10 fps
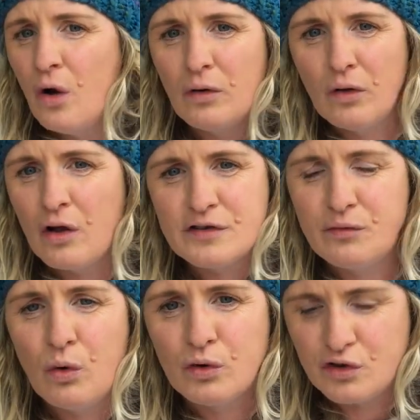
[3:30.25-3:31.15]
lots
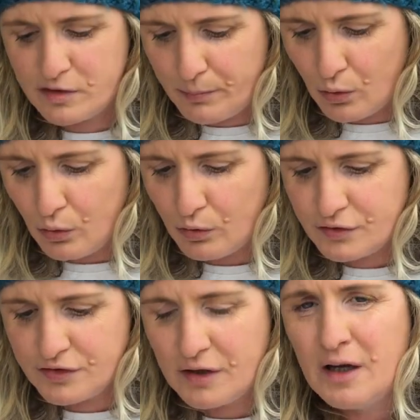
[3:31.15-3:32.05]
of water
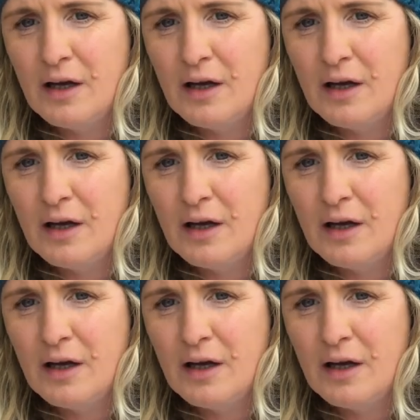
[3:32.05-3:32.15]
sports,